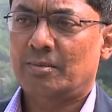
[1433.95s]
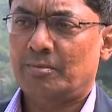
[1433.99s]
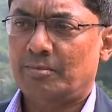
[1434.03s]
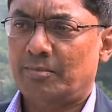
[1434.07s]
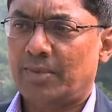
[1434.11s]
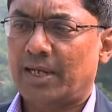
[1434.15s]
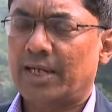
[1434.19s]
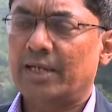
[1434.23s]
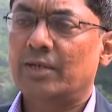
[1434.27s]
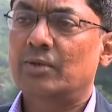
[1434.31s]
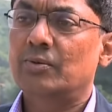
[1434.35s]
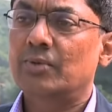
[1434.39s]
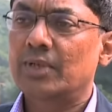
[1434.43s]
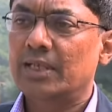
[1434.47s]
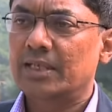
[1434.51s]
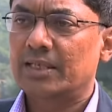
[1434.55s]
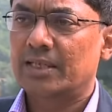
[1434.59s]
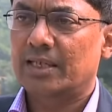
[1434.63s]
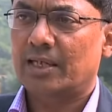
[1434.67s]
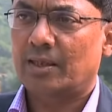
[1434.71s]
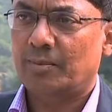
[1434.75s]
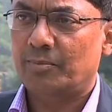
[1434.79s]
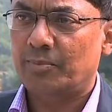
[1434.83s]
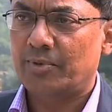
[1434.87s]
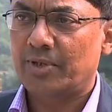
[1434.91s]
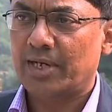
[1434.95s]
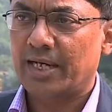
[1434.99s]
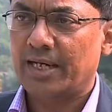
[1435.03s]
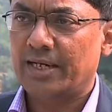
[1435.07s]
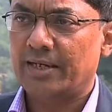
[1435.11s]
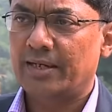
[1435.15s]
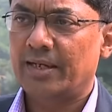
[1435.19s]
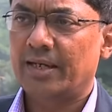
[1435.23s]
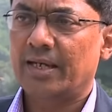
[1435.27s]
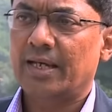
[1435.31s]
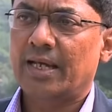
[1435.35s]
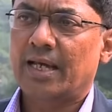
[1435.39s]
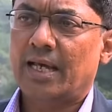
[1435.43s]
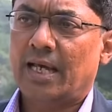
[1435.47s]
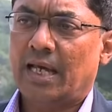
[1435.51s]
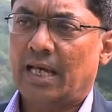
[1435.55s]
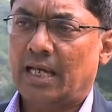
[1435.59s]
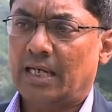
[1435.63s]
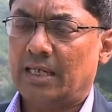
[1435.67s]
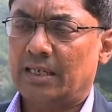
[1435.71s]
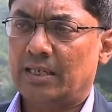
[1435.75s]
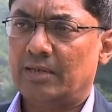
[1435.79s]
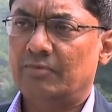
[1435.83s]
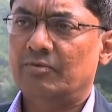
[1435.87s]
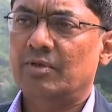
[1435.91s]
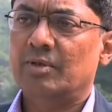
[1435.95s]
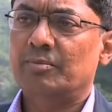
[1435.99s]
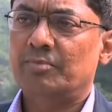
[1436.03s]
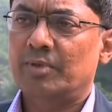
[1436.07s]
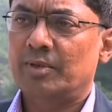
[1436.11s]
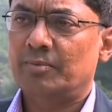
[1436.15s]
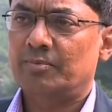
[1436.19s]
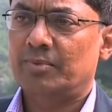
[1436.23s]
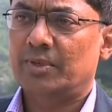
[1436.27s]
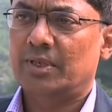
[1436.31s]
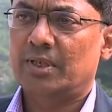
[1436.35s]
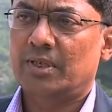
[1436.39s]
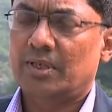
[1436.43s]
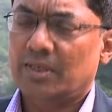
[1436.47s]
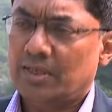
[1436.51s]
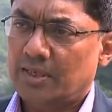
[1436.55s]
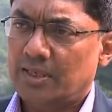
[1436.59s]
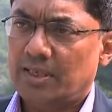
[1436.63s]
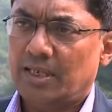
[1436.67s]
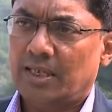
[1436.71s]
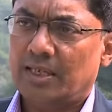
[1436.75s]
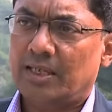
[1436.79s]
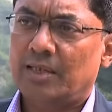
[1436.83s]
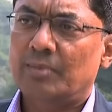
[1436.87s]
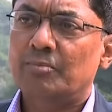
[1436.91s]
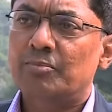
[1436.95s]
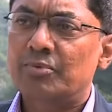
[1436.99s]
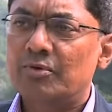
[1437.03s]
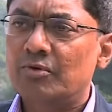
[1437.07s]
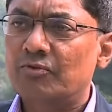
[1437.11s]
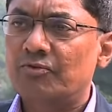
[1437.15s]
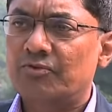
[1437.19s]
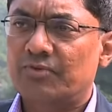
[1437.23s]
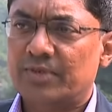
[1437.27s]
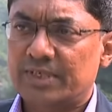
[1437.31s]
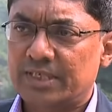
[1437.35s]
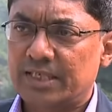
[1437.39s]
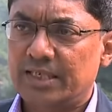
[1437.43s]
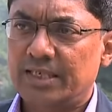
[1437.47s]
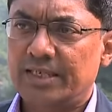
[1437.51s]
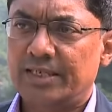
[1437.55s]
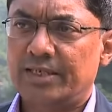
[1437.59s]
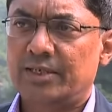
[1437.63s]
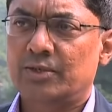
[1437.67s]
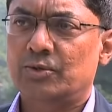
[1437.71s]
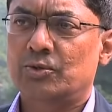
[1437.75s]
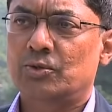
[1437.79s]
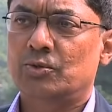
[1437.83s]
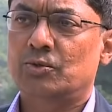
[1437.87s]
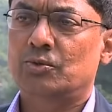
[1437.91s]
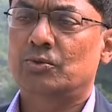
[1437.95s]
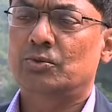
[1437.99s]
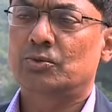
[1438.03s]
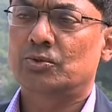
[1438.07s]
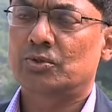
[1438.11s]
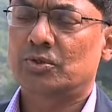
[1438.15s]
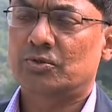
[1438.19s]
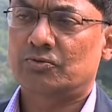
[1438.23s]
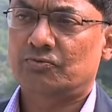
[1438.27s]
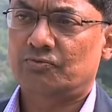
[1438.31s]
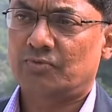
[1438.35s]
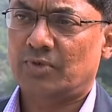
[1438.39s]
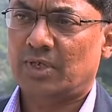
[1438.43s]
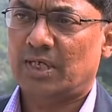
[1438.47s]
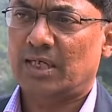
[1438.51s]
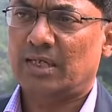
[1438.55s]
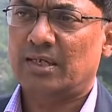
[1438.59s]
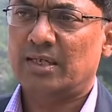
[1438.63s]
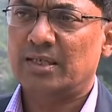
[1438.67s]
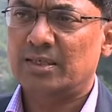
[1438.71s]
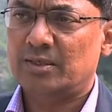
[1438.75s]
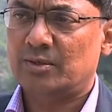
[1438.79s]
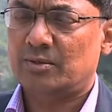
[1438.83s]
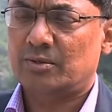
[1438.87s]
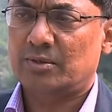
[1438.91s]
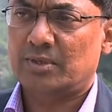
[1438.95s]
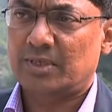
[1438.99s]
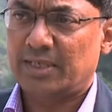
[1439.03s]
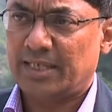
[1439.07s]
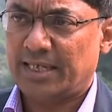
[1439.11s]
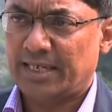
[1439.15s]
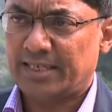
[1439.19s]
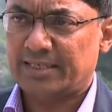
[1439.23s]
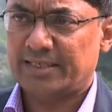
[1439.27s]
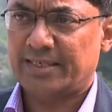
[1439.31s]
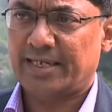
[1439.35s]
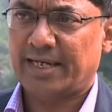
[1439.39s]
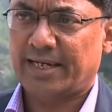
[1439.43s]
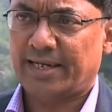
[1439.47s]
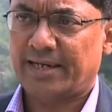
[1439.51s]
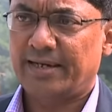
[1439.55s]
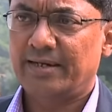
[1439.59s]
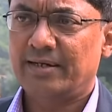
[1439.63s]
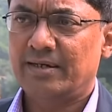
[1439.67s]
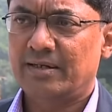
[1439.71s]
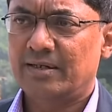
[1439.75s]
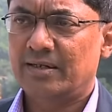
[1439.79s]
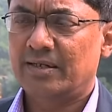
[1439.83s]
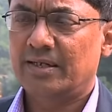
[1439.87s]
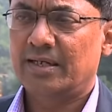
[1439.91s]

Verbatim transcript: by doing the upgrade and giving people an improved facility use for at least the next decade.